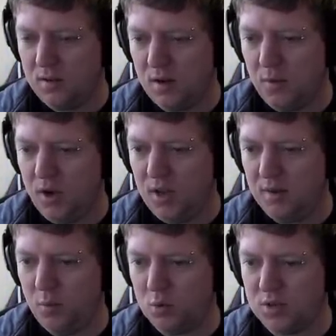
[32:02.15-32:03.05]
I might need
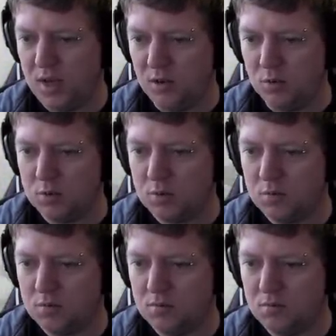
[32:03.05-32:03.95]
more signals,
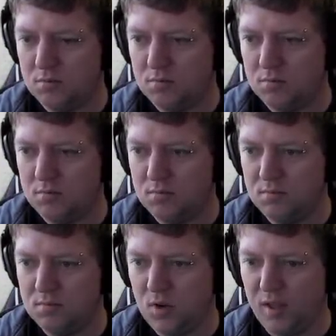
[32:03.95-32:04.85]

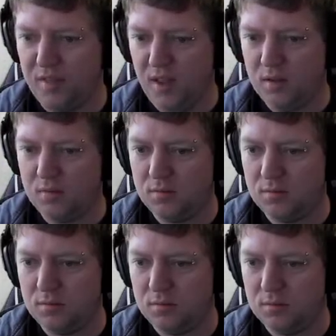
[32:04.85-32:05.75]
I think.
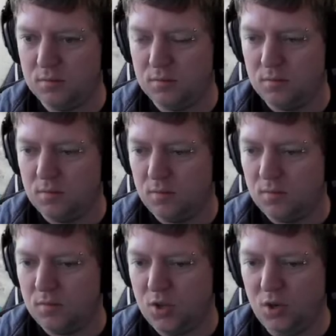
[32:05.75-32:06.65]

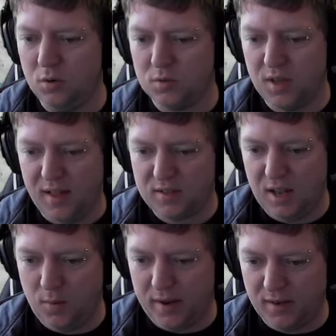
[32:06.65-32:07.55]
Cool, so that's
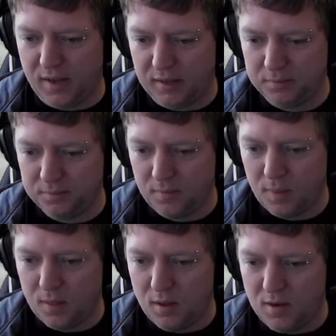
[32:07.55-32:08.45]
that one done.
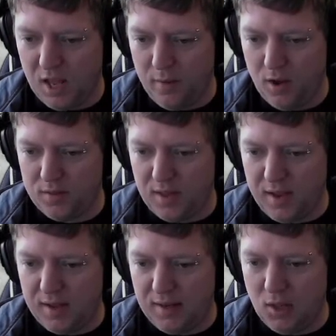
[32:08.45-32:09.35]
Now we got the
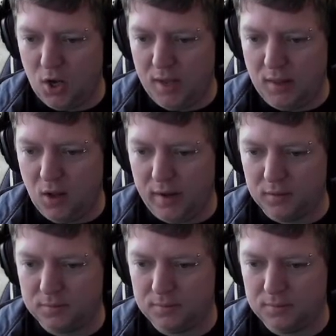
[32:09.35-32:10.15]
Airlie logging line.